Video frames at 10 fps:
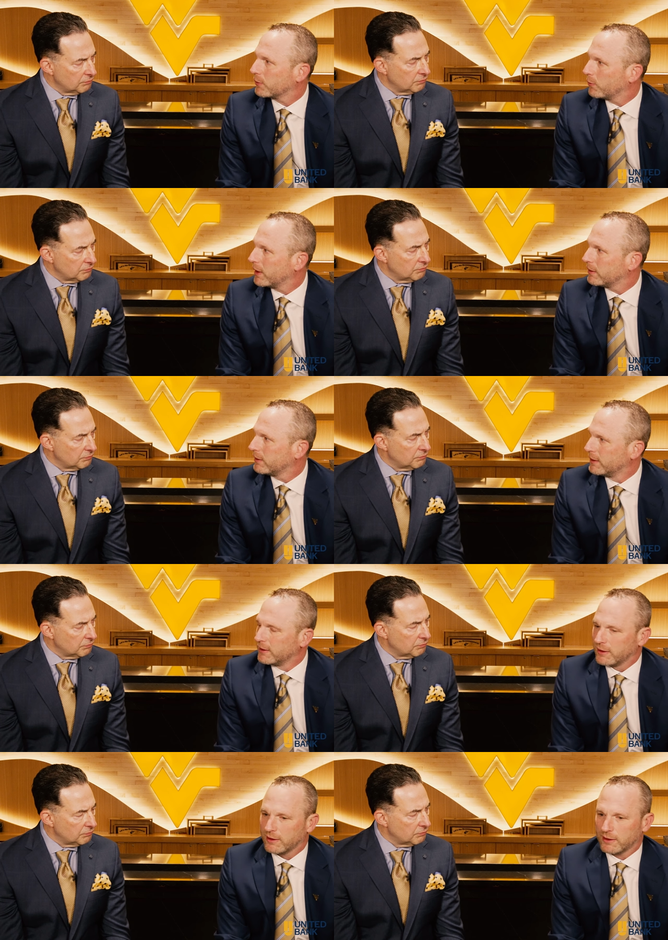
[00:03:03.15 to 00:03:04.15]
Speaker 1: going to win.
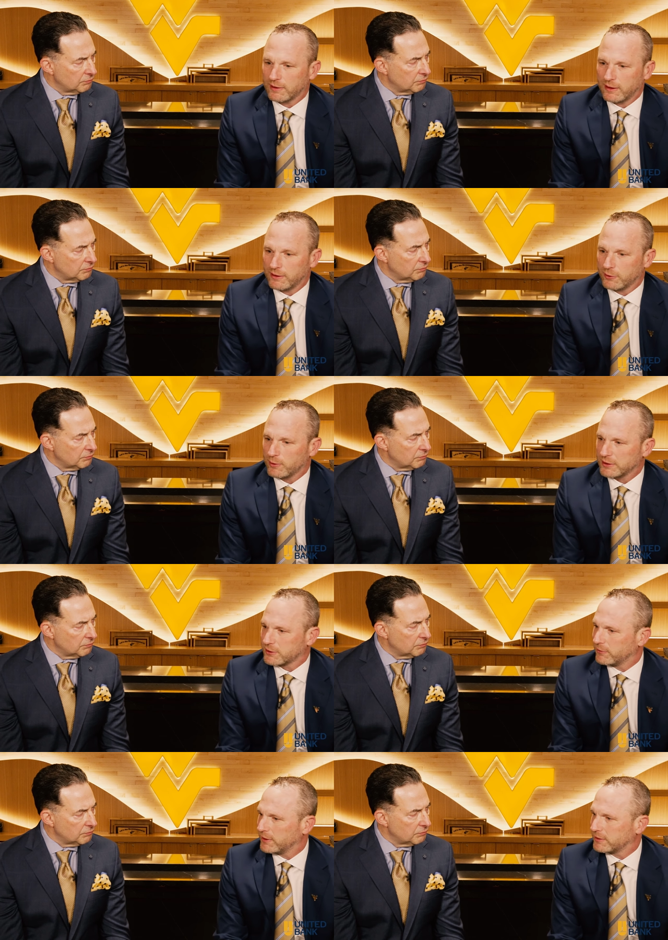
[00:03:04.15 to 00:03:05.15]
Uh, and then the
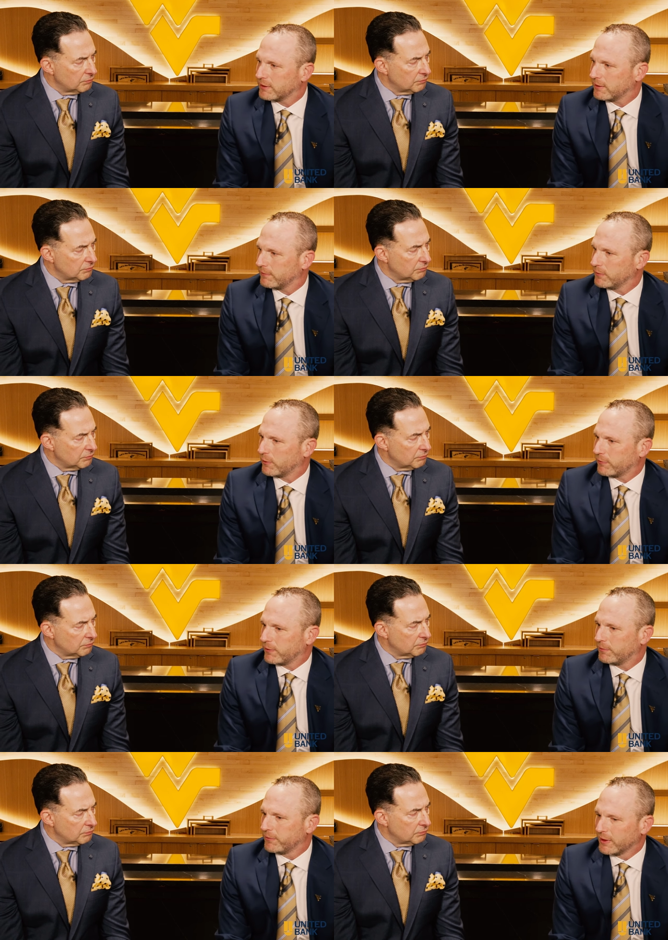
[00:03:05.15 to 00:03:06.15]
rest of it, uh, you know,
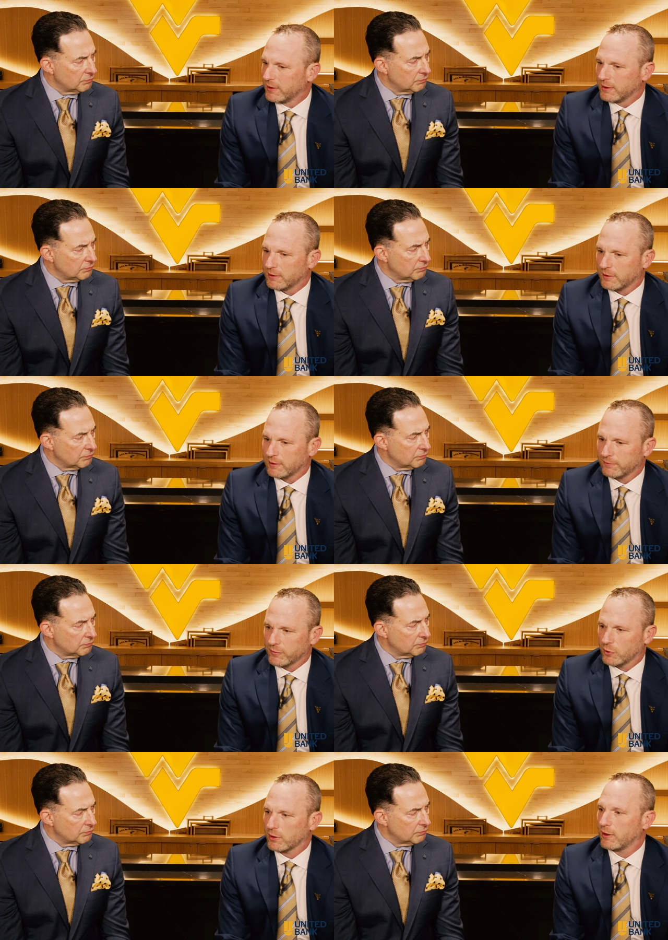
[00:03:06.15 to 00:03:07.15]
from um,
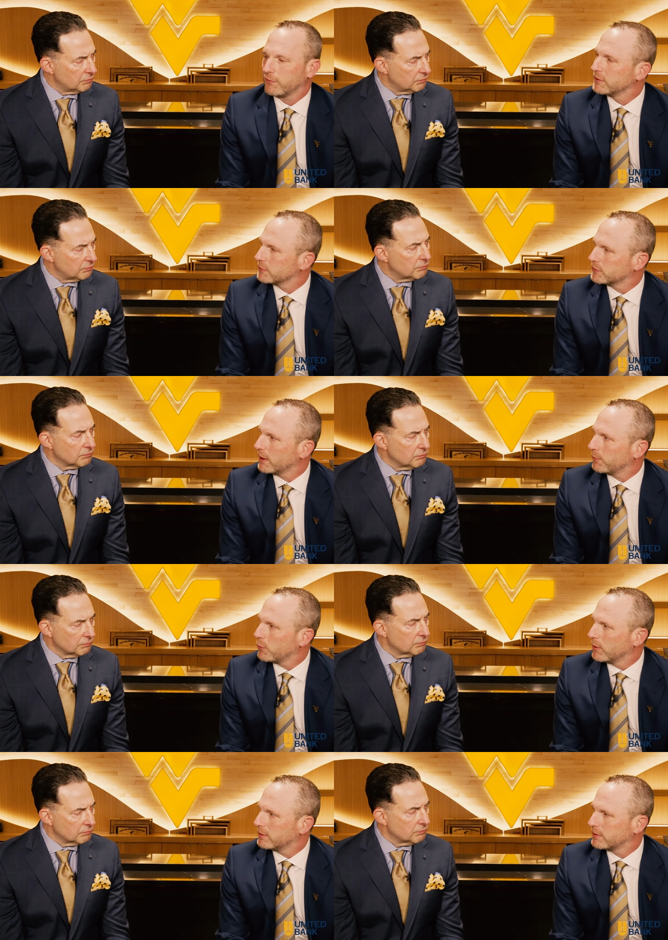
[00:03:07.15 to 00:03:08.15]
you know, an offensive
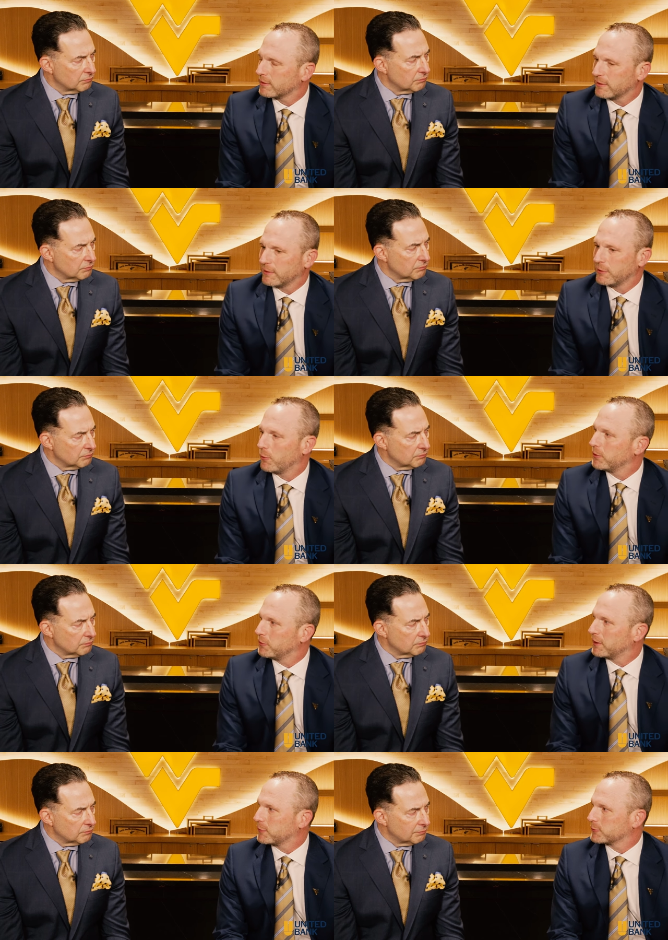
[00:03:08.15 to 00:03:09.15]
standpoint, uh, you know, when
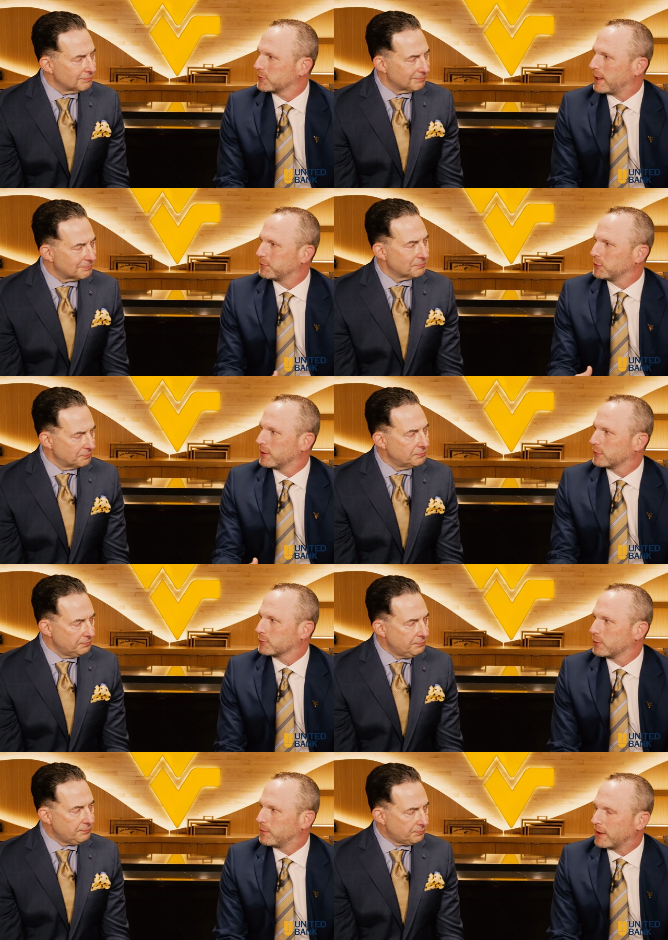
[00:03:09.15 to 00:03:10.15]
you get those stops, you get
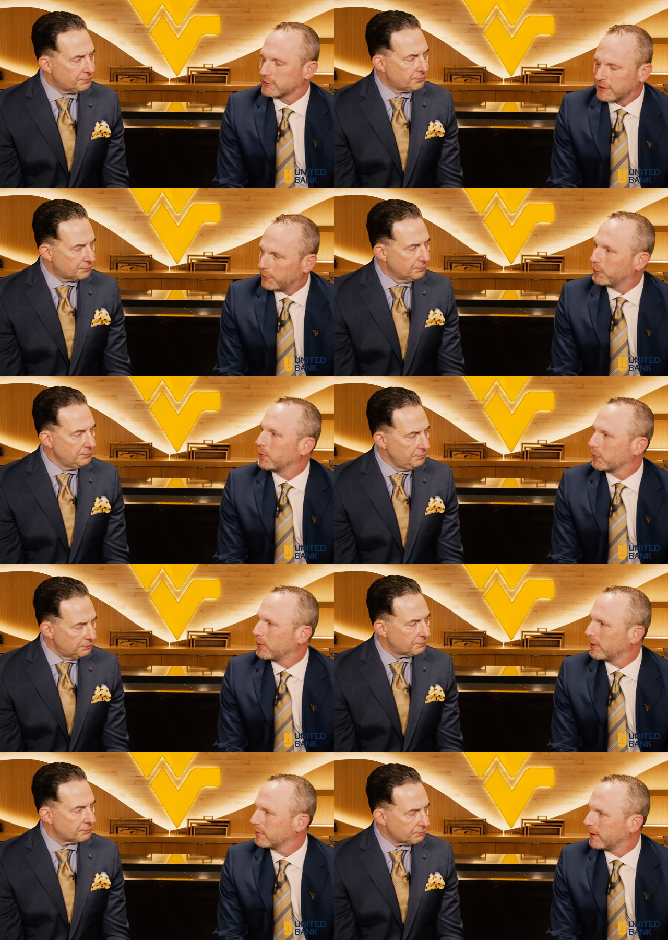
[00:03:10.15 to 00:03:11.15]
those rebounds. Now we want to
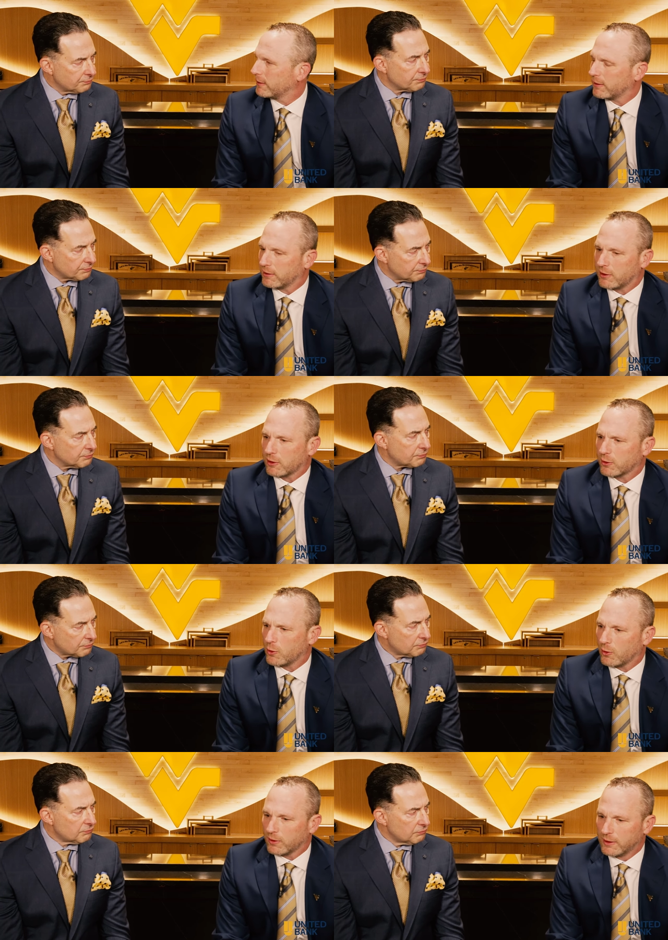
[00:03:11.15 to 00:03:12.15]
run, and uh, our
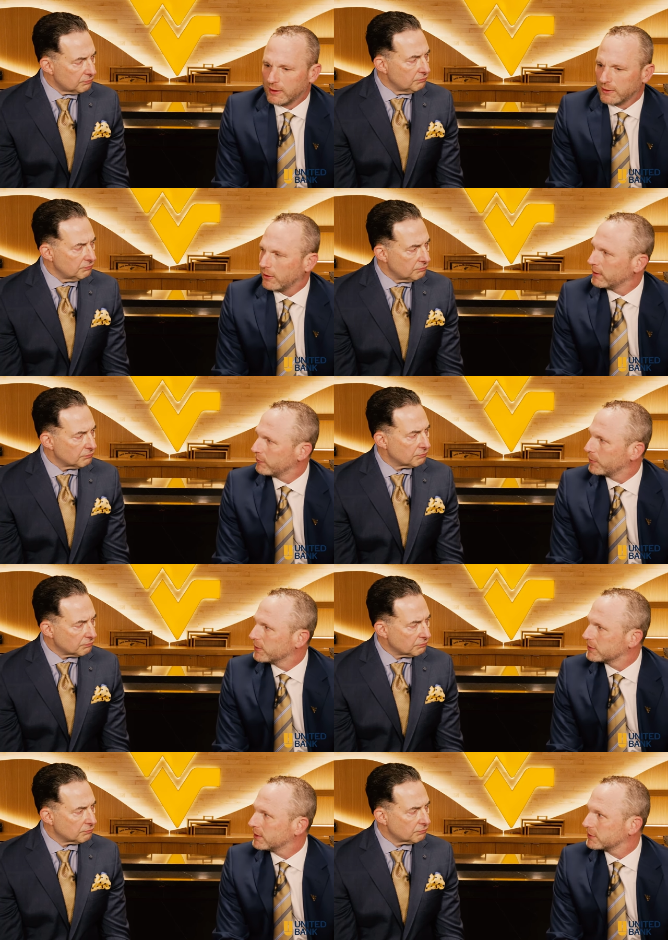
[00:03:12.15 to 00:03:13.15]
goal on every
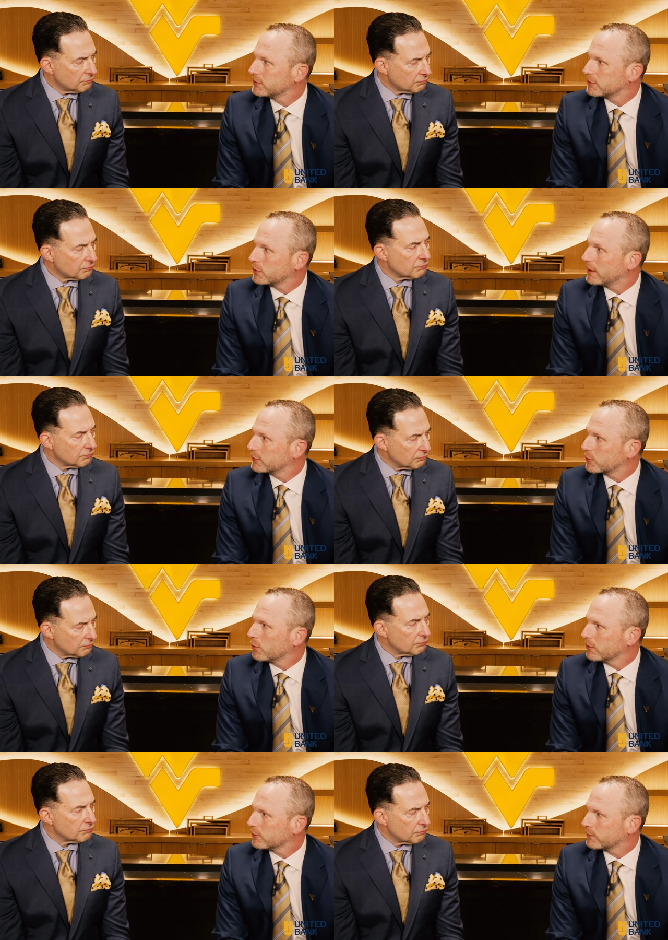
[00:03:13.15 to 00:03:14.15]
possession is to try to
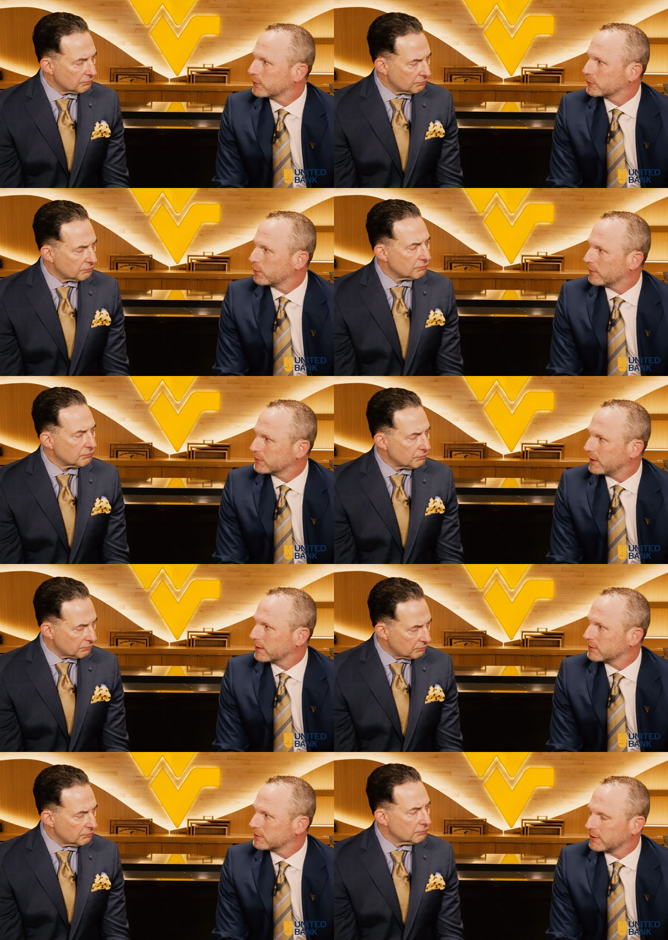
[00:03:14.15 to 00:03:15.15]
score in those first 12
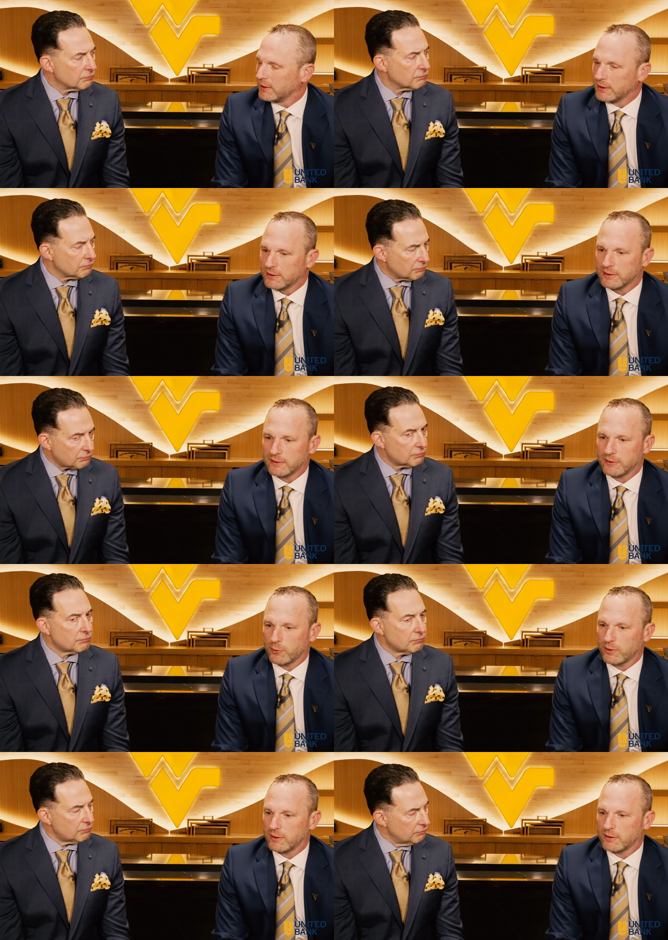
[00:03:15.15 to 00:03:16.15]
seconds. And, you
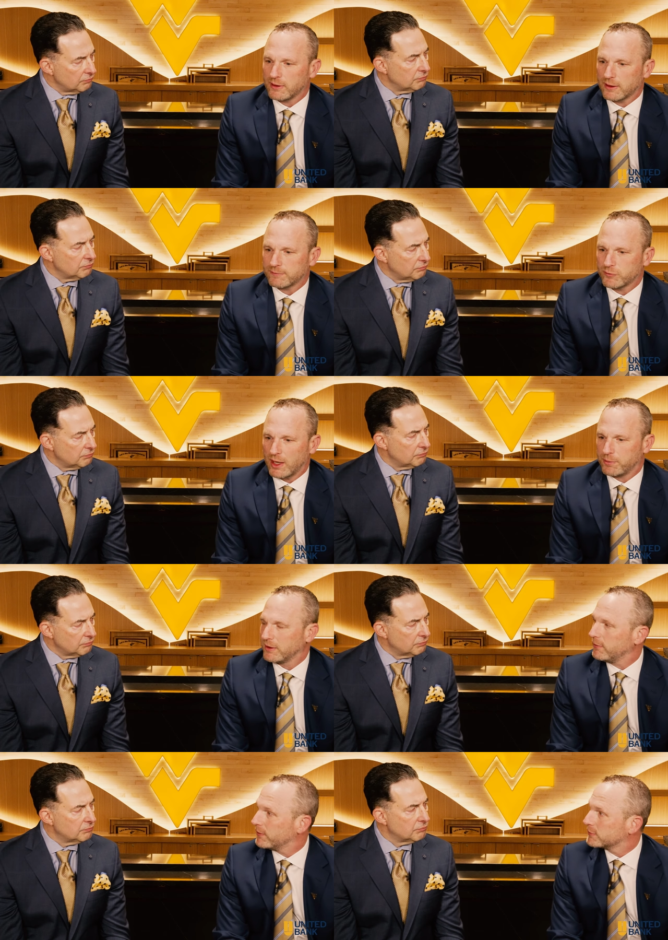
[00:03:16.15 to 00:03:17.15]
know, with the uh, type
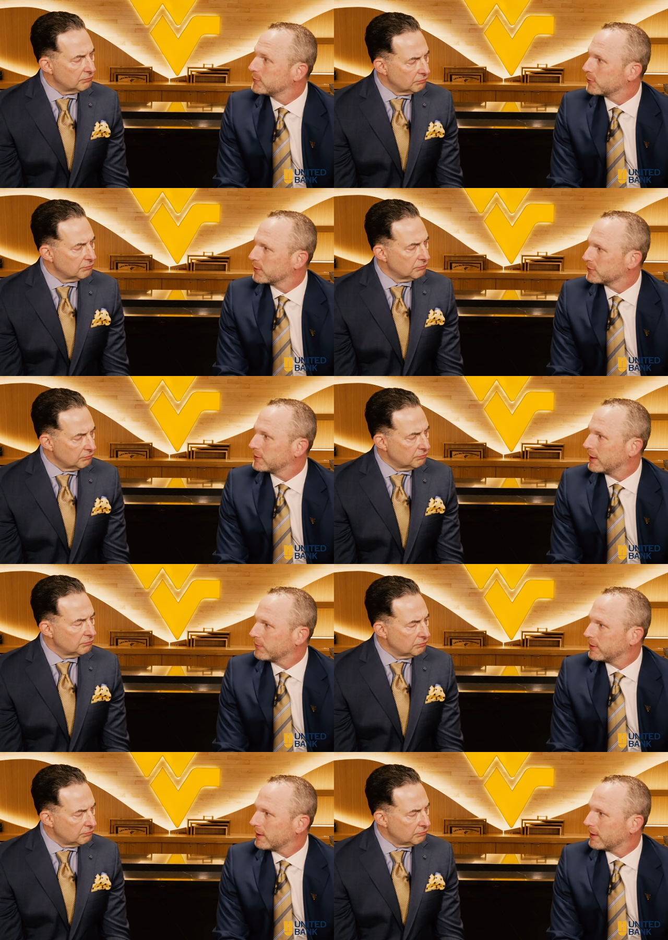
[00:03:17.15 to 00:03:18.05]
of defenses you're going to see every